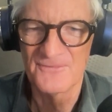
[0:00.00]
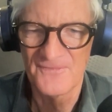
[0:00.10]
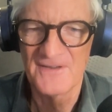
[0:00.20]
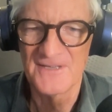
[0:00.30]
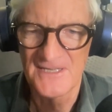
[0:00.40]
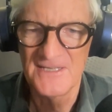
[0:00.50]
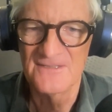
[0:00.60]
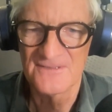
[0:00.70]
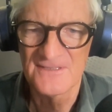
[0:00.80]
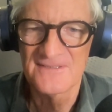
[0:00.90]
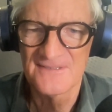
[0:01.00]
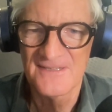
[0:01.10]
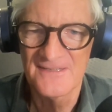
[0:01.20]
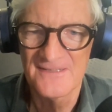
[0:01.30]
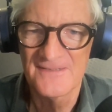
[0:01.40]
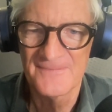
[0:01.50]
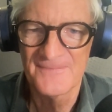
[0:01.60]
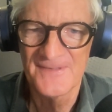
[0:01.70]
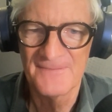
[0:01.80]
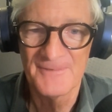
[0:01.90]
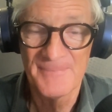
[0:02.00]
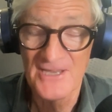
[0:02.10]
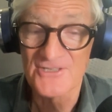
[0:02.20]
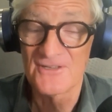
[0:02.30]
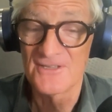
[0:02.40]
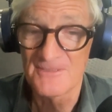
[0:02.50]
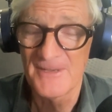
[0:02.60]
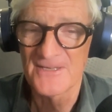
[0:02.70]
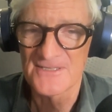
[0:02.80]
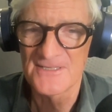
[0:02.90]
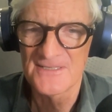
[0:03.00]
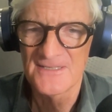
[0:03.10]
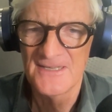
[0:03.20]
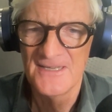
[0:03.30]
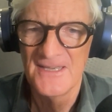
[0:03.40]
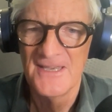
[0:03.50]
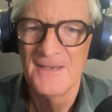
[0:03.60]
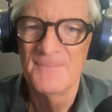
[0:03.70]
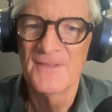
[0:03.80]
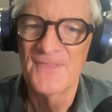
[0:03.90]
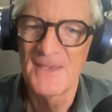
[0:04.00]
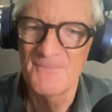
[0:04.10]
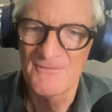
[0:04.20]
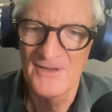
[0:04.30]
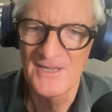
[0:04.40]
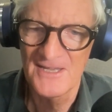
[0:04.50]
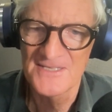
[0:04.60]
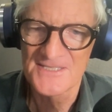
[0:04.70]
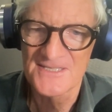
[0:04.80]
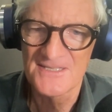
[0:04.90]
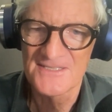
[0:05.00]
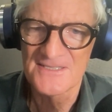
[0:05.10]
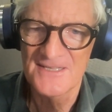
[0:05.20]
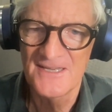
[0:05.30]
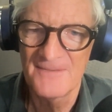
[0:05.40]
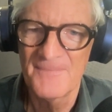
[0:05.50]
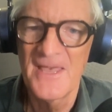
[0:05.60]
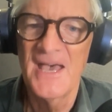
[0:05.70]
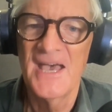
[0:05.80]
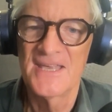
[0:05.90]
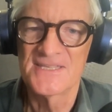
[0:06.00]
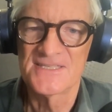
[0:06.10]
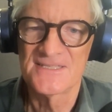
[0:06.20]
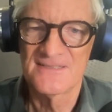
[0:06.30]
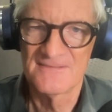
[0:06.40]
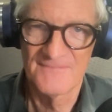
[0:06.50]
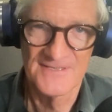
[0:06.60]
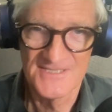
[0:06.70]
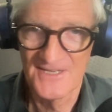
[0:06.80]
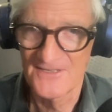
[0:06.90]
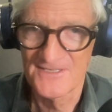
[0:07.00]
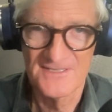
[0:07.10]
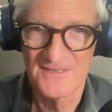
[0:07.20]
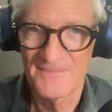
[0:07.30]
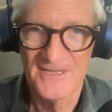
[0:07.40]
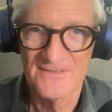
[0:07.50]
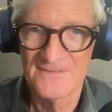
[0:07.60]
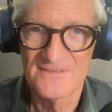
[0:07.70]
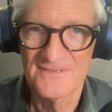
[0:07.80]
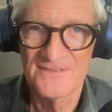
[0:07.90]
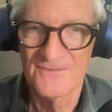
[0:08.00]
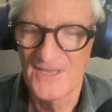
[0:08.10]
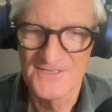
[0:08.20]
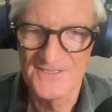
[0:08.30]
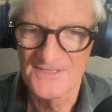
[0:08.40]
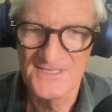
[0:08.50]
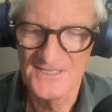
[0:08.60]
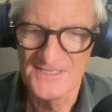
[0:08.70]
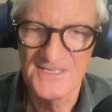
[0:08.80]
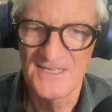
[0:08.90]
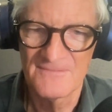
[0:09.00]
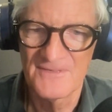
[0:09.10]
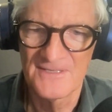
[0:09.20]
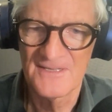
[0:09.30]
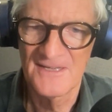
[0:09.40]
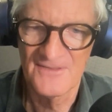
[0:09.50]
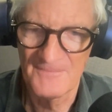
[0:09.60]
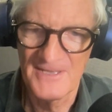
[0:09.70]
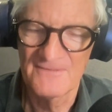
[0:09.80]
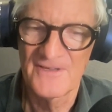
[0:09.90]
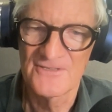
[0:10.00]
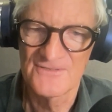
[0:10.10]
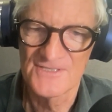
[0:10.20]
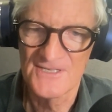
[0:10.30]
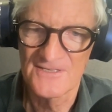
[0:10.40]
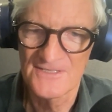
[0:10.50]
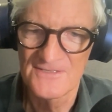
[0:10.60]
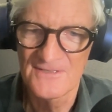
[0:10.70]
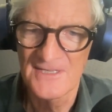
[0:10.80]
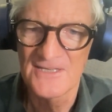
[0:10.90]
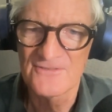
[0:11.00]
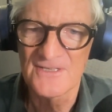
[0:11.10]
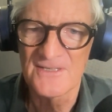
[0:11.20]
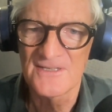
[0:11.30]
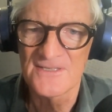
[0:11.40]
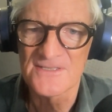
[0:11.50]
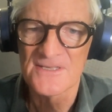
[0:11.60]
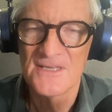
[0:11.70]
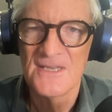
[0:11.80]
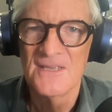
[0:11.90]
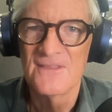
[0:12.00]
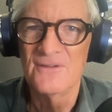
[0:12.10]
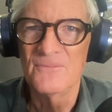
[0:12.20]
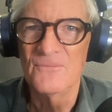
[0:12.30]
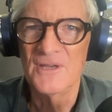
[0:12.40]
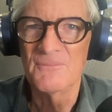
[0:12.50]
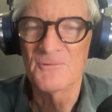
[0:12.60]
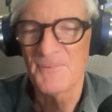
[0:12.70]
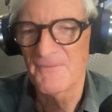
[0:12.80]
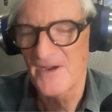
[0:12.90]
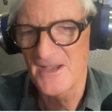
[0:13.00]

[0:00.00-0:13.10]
very keen on it, and were passionate about it. But then we realized that as it started in about 2016, when other manufacturers started doing electric cars, that we would be very